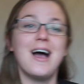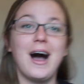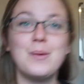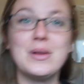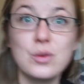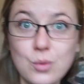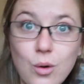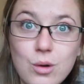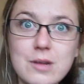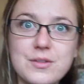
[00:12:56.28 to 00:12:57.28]
I went through
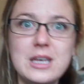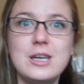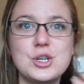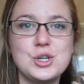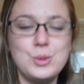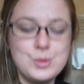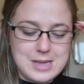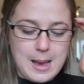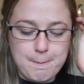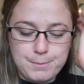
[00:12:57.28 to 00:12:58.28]
all of the shoes
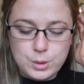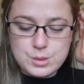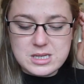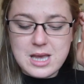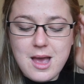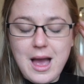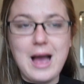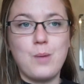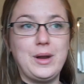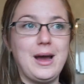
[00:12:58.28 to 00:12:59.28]
and boots,
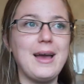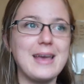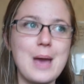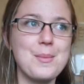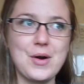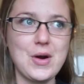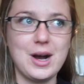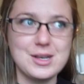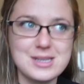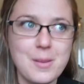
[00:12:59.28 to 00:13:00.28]
and when I came
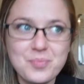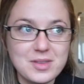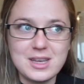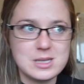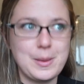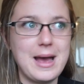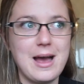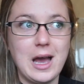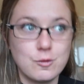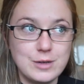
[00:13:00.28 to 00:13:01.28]
across this
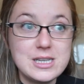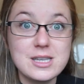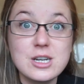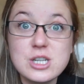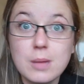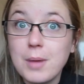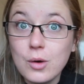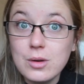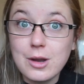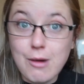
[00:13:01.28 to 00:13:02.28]
pair and researched them,
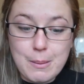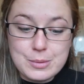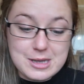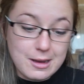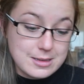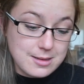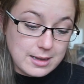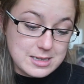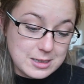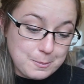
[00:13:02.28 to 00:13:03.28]
holy crap was I
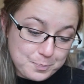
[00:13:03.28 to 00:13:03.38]
excited. The